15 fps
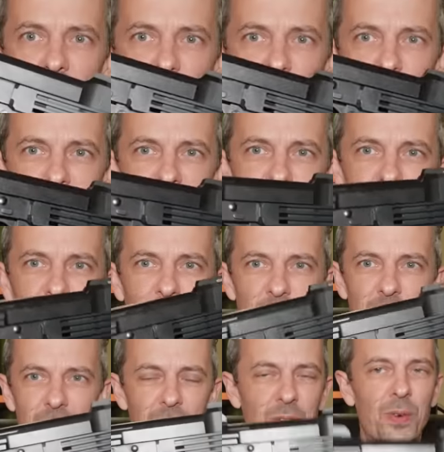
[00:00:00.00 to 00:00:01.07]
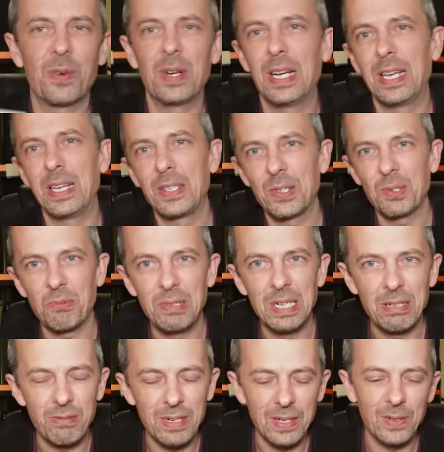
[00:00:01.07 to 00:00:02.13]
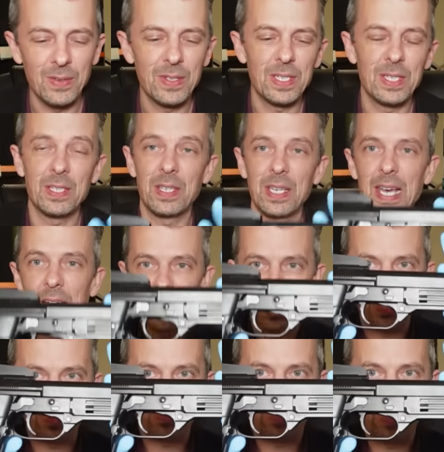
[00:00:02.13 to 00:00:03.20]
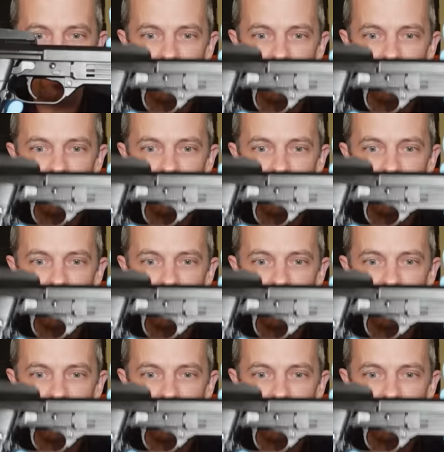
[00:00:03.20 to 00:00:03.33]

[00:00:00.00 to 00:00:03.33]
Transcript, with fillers: a real auto, not really, it's not really real. This is the airsoft